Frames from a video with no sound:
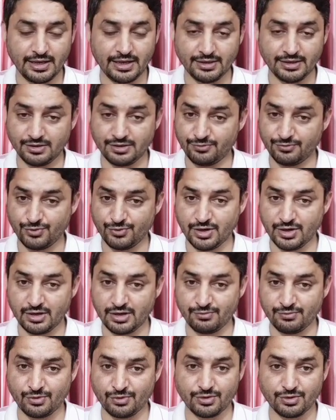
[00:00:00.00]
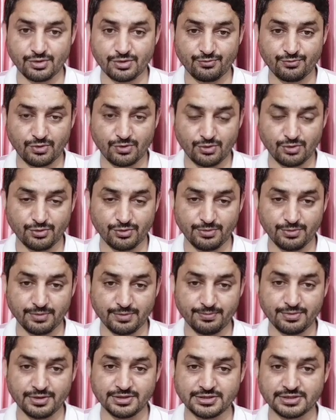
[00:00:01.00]
And if you have not yet followed
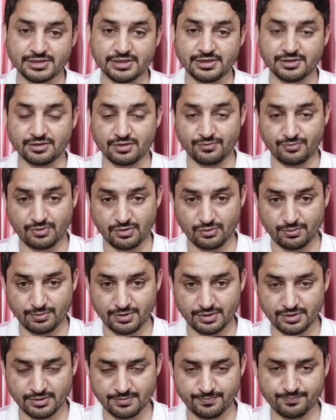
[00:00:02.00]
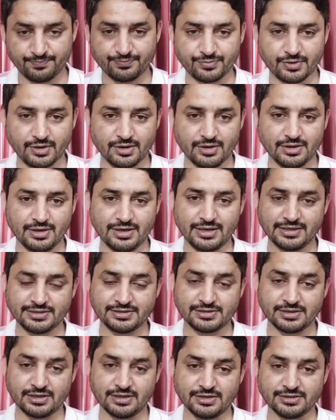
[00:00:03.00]
me, please click the follow button.
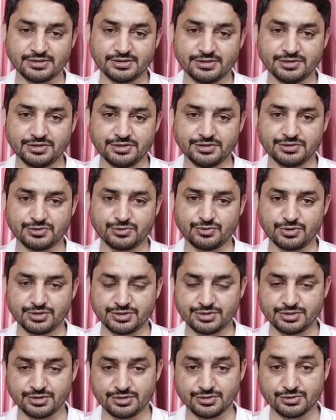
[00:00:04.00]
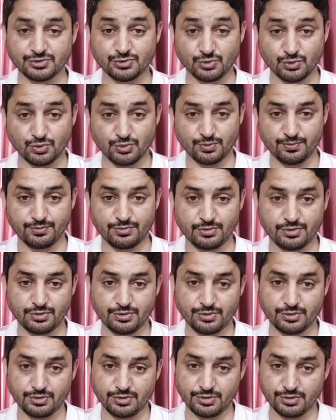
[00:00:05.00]
Let's answer these questions. So
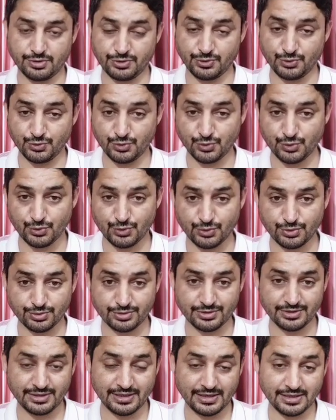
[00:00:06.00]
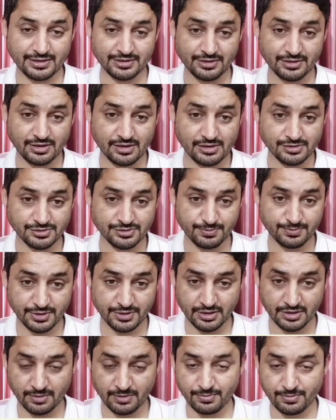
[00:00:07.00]
you know that in IELTS
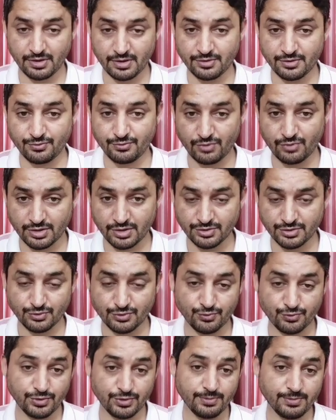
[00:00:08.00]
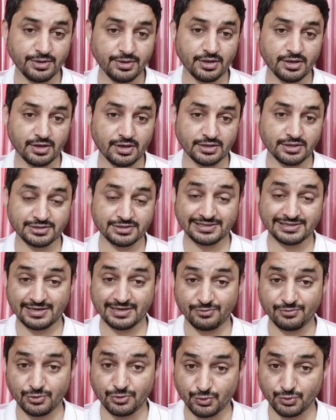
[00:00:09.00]
Speaking Part 1, you will be asked
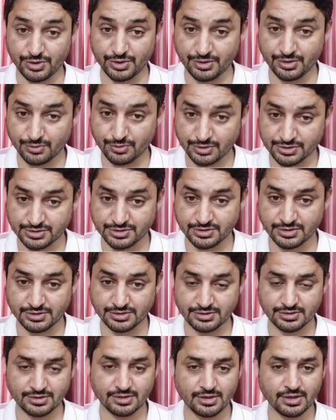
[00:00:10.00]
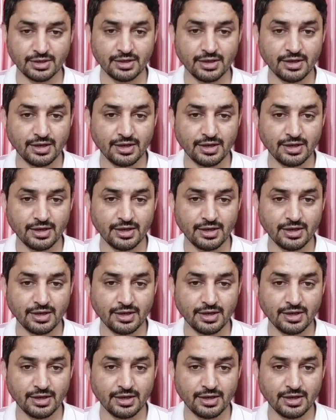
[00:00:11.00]
7 to 8 questions.